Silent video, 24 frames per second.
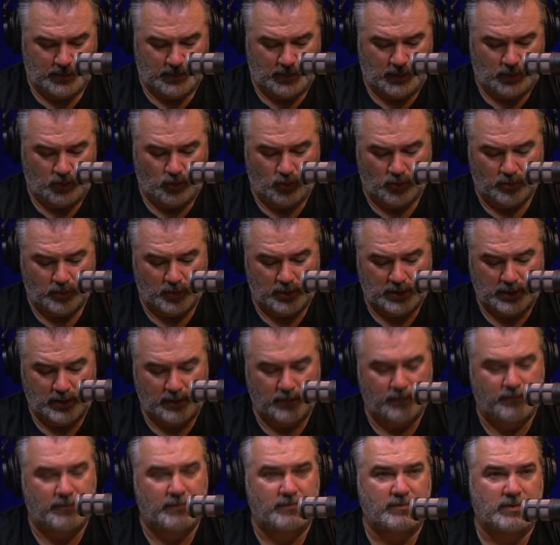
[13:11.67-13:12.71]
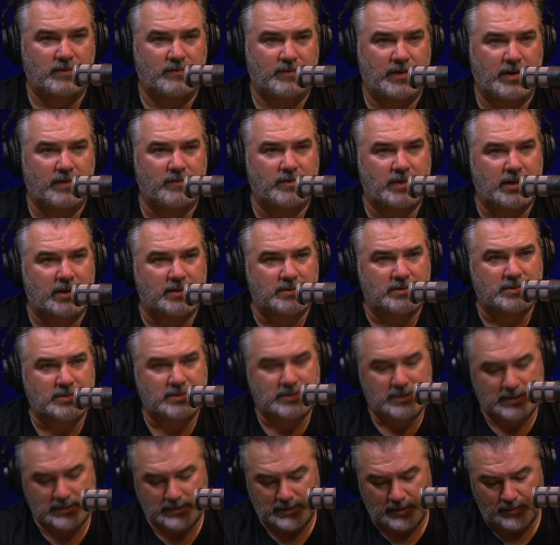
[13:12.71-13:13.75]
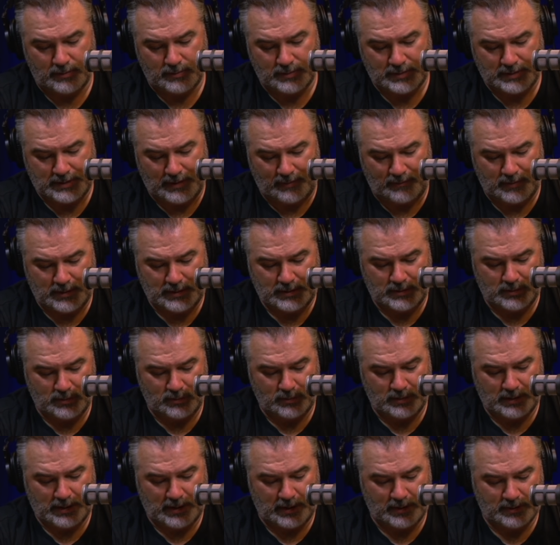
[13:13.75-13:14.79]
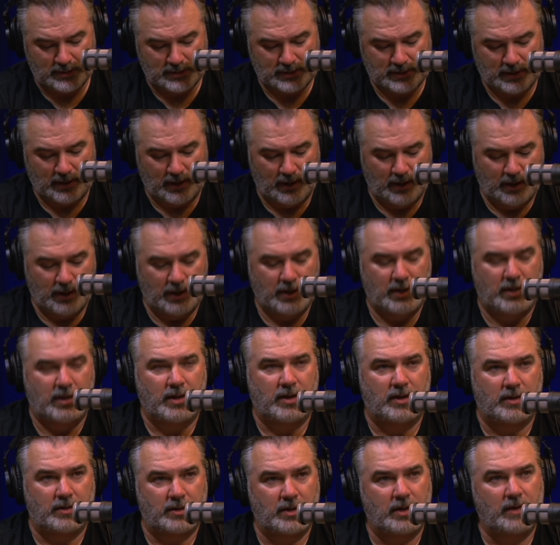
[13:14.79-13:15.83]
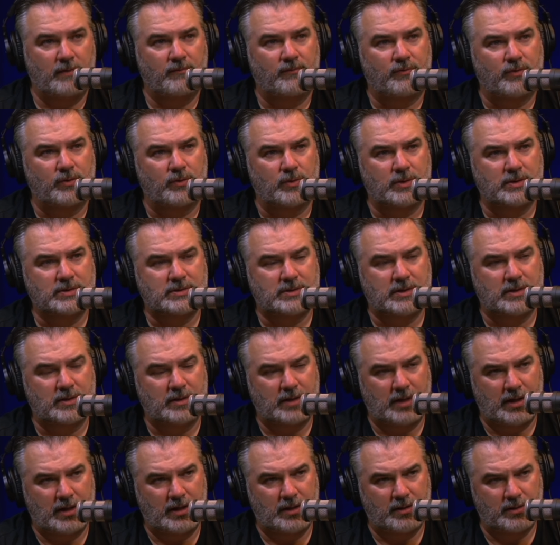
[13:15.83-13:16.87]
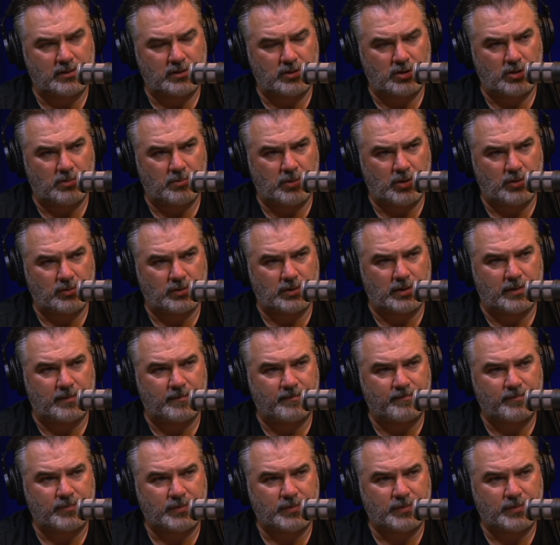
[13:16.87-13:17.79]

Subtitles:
normal year, 55,672 deaths and influenza and pneumonia.